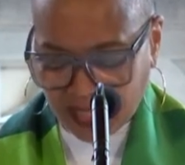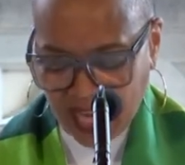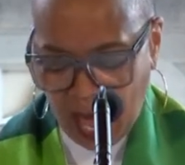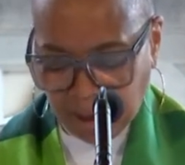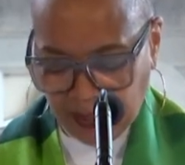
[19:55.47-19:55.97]

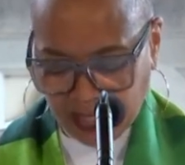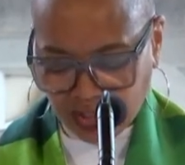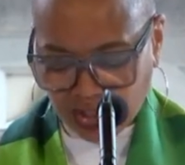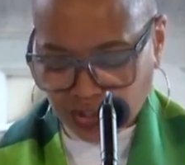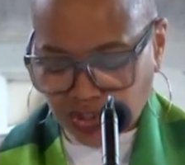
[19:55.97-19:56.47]
tap
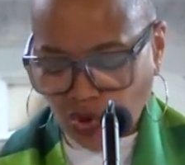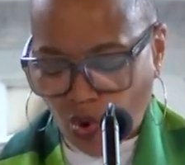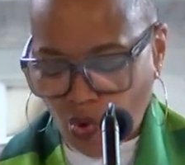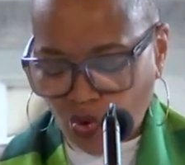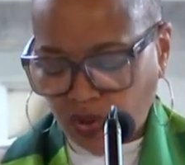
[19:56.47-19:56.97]
into
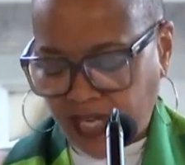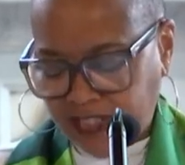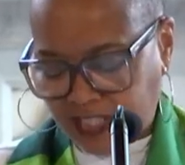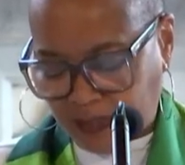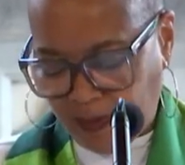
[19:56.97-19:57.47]
soul and
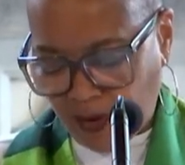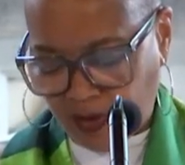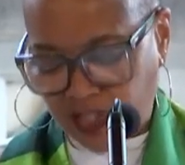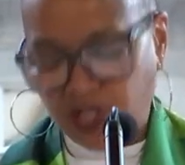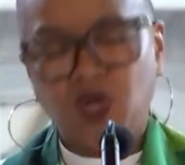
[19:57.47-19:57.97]

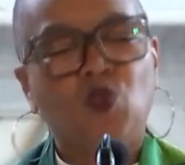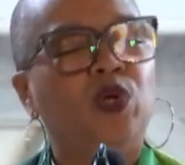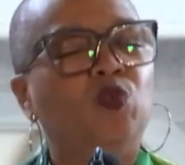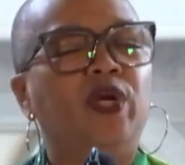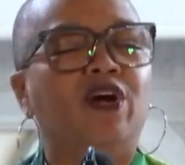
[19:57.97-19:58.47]
spirit
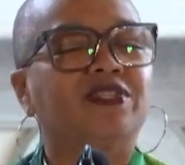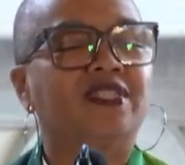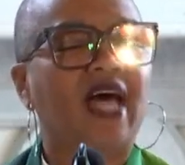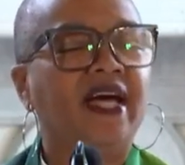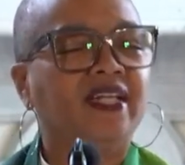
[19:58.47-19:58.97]
when we are
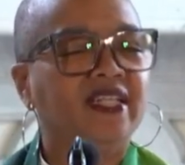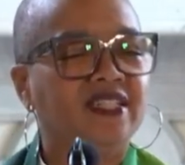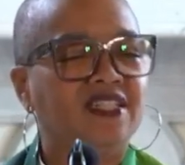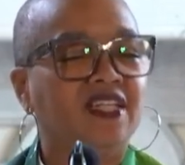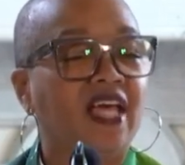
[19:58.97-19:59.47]

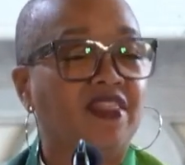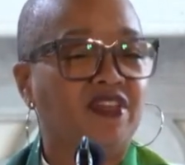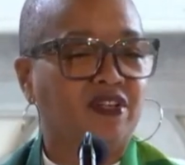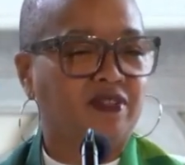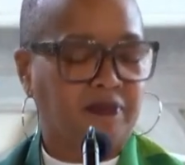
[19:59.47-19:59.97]
silent together.